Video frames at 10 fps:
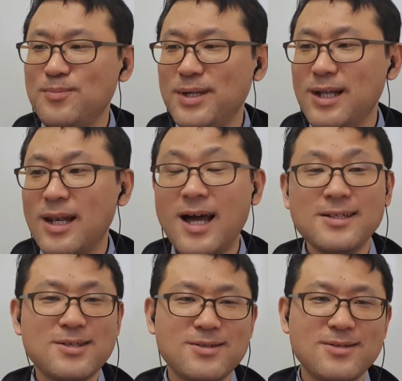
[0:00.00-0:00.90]
be
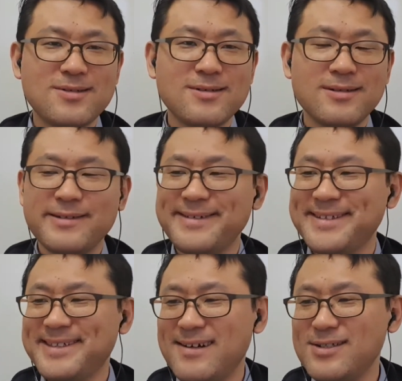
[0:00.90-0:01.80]
lighter,
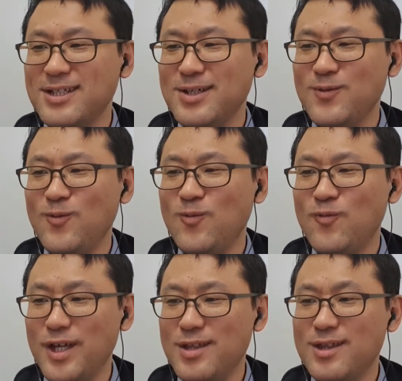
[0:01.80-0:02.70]
starting with